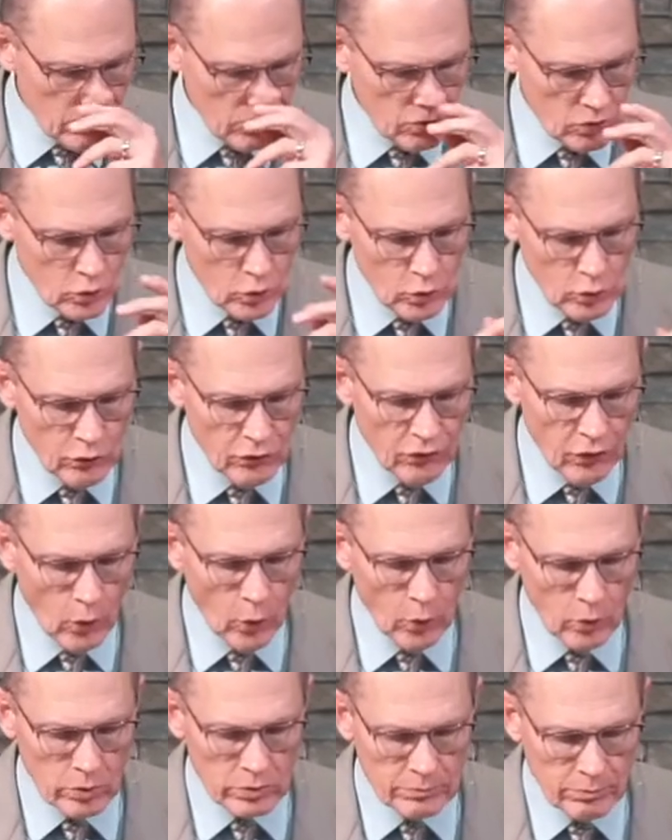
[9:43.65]

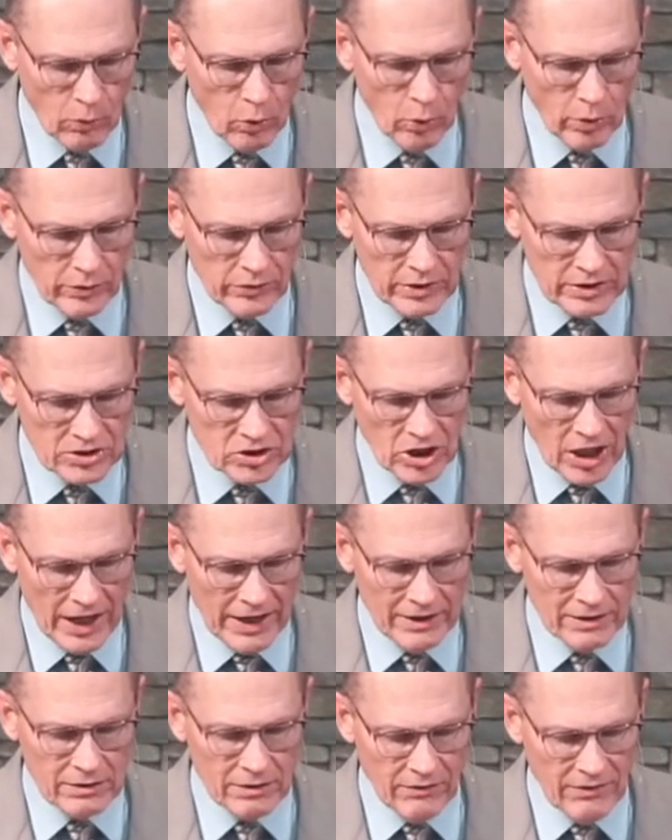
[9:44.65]
twofold more the
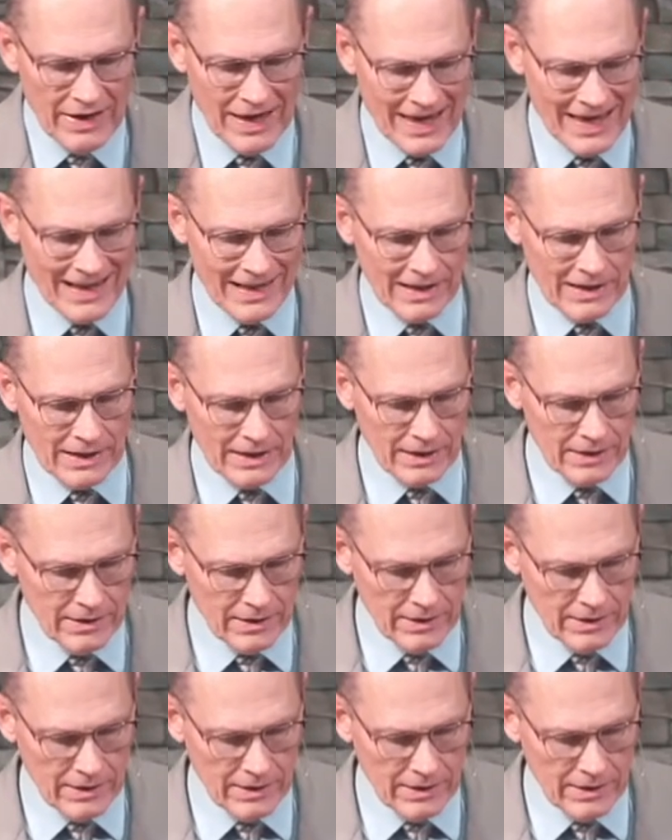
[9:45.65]
child of hell